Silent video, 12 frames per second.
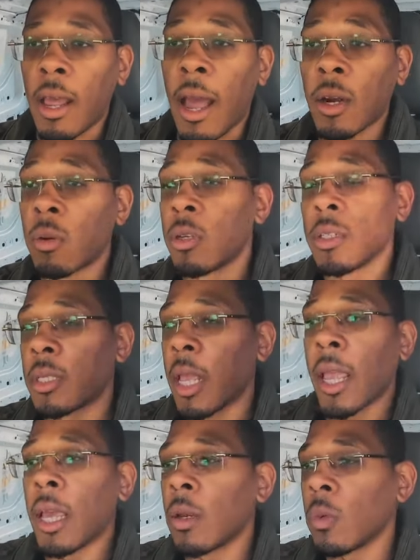I don't
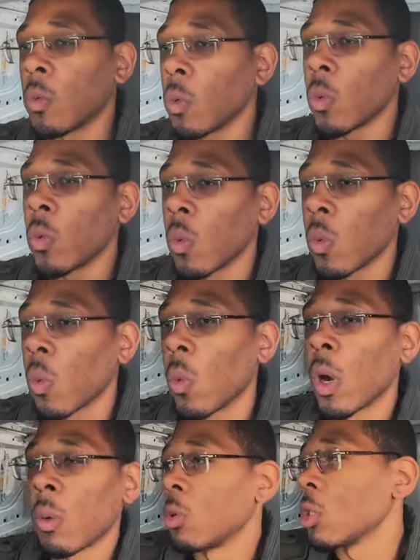
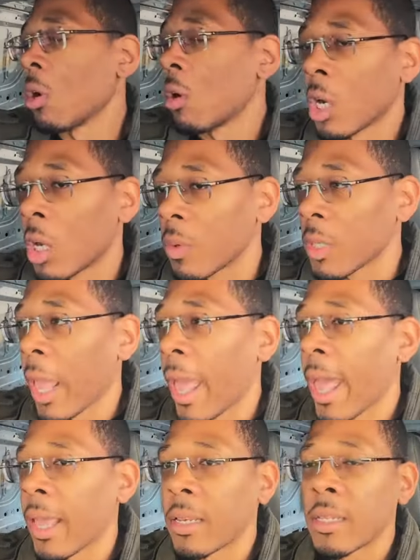understand what was going on with
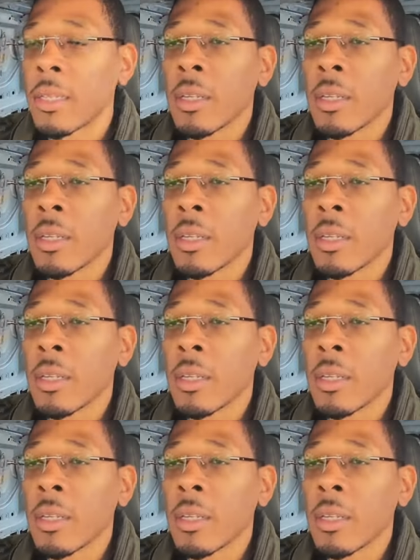that.